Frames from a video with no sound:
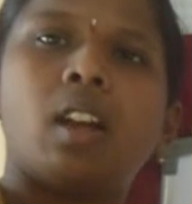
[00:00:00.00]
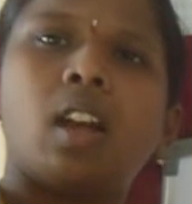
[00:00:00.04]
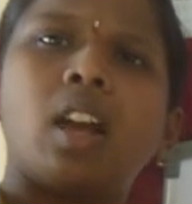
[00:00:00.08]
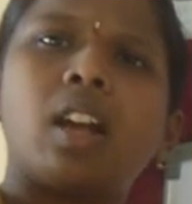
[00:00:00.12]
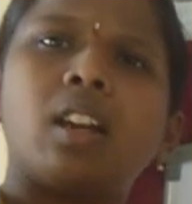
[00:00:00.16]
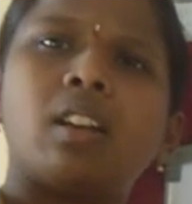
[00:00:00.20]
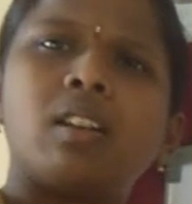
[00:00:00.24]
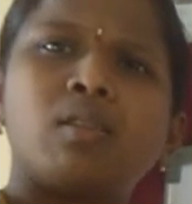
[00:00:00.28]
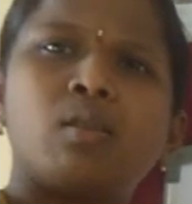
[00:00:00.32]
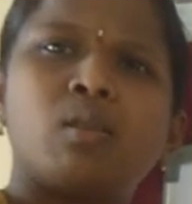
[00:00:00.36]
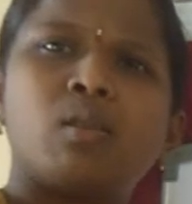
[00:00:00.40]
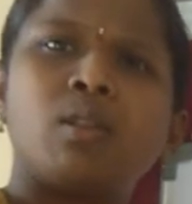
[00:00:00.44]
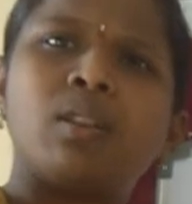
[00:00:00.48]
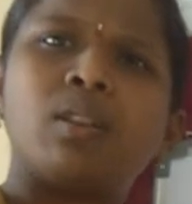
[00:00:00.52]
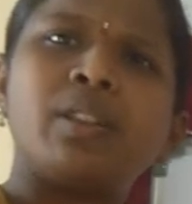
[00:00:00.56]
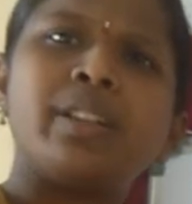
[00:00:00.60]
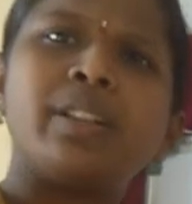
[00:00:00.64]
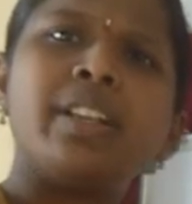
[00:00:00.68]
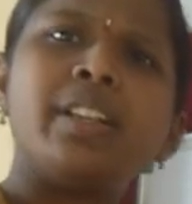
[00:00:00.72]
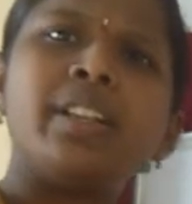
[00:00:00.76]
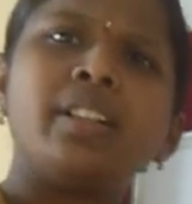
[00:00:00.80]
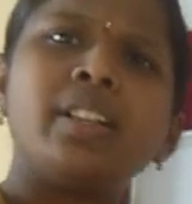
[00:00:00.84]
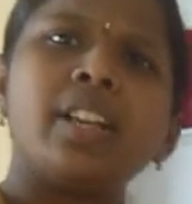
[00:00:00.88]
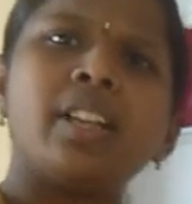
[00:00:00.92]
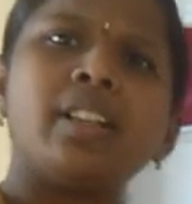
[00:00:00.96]
And not
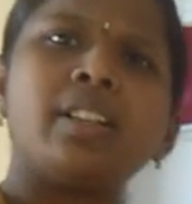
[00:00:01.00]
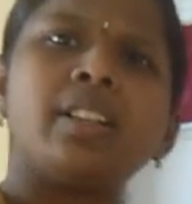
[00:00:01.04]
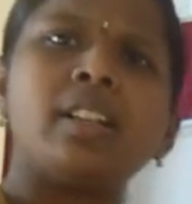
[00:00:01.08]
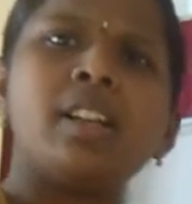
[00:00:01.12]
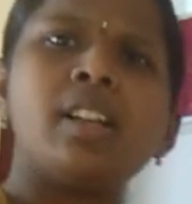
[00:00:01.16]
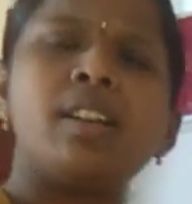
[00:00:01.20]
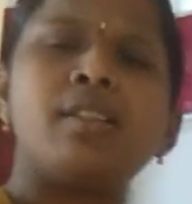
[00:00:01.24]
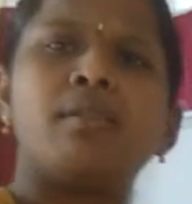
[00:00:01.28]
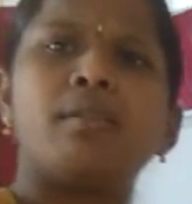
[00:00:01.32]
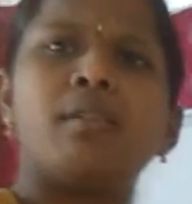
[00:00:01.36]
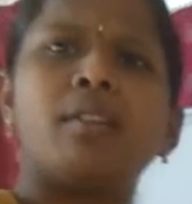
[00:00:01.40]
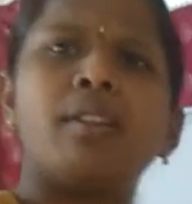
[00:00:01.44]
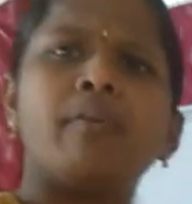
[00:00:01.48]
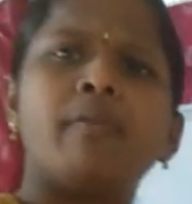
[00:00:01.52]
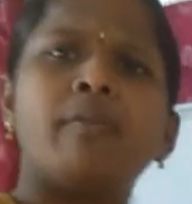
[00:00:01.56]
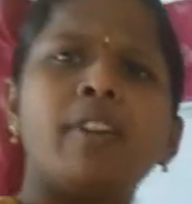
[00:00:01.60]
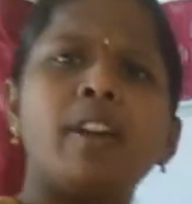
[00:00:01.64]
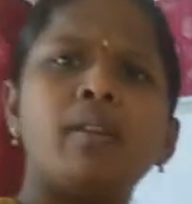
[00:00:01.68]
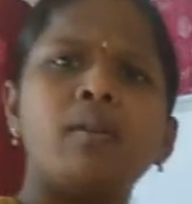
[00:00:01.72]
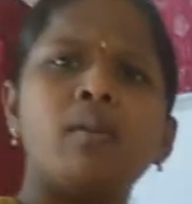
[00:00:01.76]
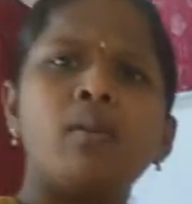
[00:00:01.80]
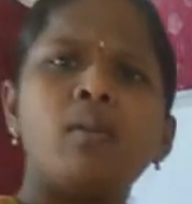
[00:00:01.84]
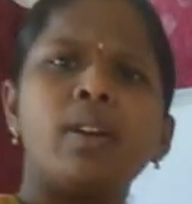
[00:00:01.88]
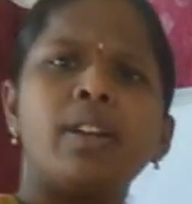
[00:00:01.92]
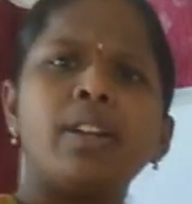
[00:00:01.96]
only in 10th class, if you
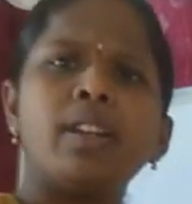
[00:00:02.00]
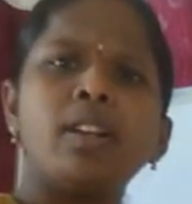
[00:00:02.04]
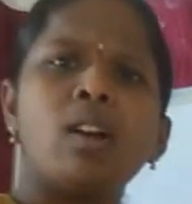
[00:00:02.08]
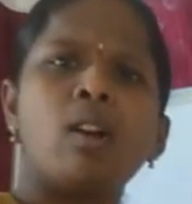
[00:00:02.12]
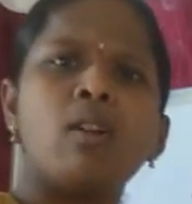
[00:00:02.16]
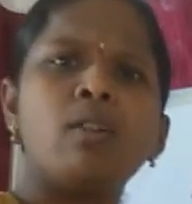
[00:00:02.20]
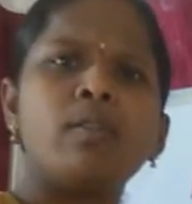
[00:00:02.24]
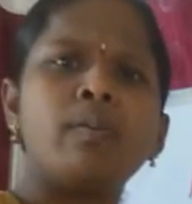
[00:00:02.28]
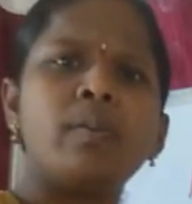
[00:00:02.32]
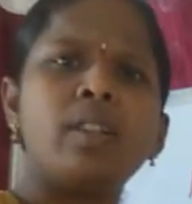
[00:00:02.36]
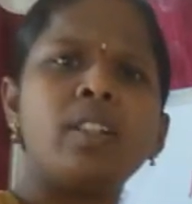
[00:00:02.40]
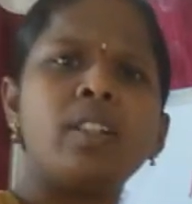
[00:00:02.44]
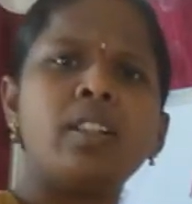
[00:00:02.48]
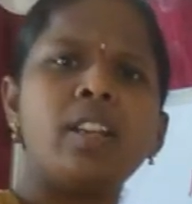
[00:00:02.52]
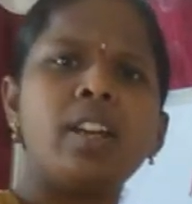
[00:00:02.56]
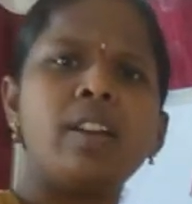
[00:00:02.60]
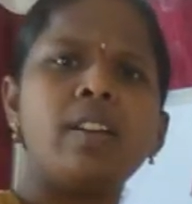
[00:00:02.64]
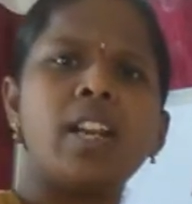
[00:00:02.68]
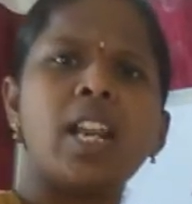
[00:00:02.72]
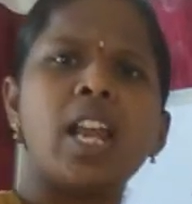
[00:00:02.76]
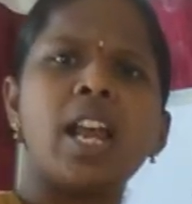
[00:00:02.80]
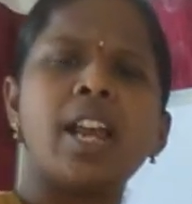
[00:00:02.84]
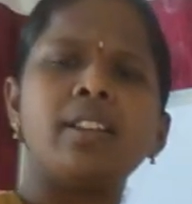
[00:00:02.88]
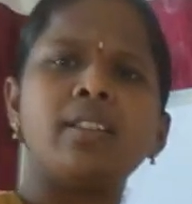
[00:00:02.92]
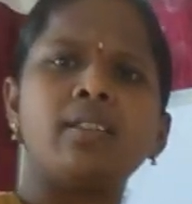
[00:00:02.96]
are going out means they
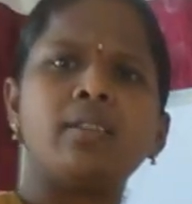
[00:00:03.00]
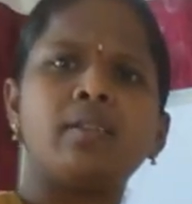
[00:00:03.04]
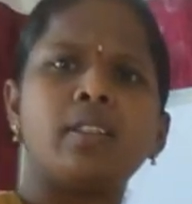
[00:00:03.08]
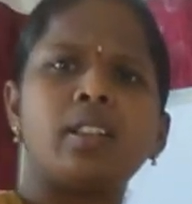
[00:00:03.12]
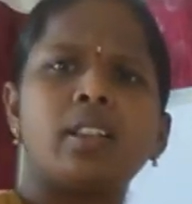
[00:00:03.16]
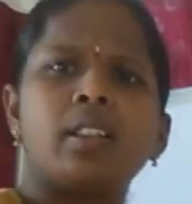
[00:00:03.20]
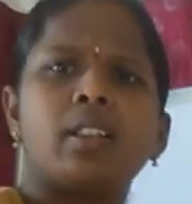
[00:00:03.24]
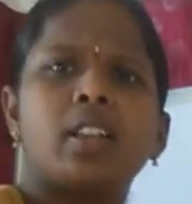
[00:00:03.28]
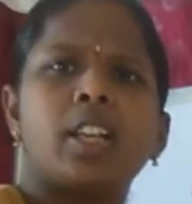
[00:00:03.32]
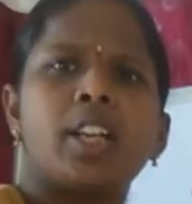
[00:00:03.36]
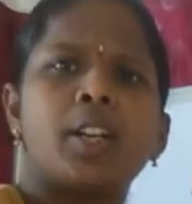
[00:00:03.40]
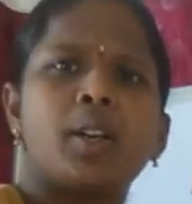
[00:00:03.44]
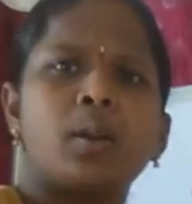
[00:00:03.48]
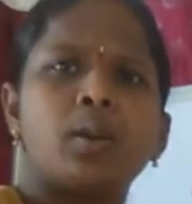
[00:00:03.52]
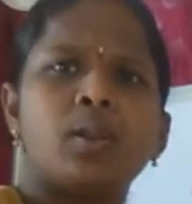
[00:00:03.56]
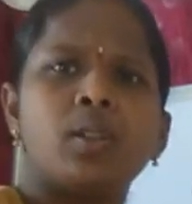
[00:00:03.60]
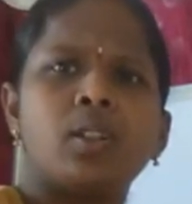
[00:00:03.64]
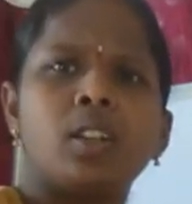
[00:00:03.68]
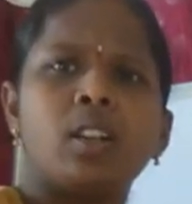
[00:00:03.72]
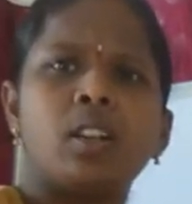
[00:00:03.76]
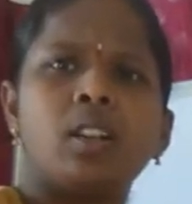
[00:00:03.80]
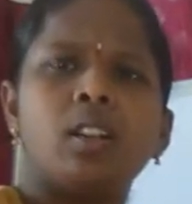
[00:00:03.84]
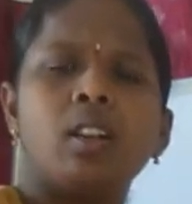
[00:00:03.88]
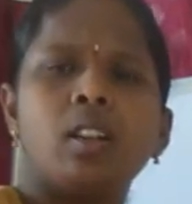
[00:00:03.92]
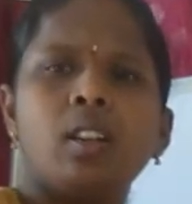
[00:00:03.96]
will ask a
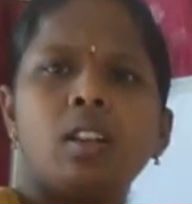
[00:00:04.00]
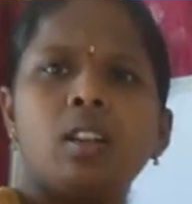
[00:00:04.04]
question.